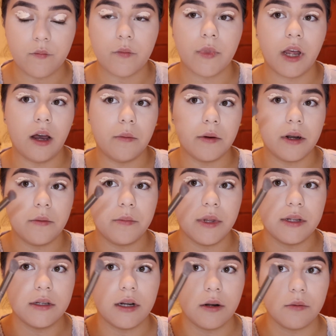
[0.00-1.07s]
I'm gonna
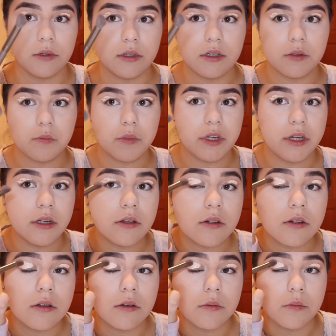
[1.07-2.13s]
blend it out with this
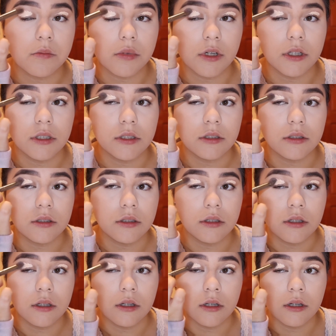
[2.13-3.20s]
BH brush,
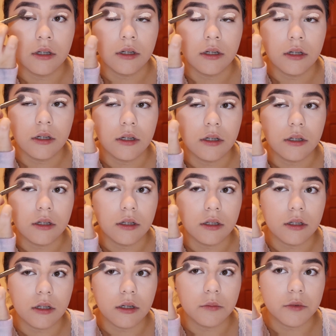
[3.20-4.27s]

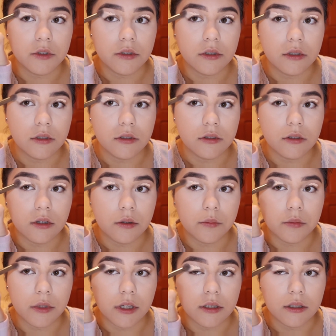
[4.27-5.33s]
and I'm just gonna start
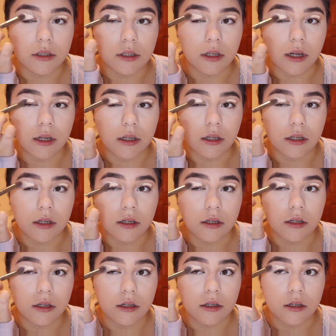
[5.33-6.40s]
blending
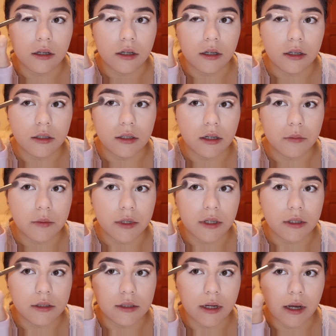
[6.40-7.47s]
lightly, and then I'm gonna
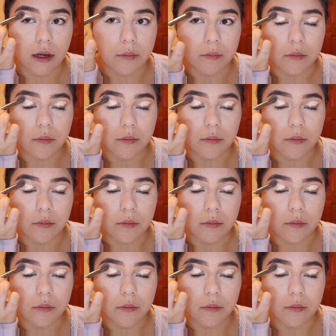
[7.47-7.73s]
tap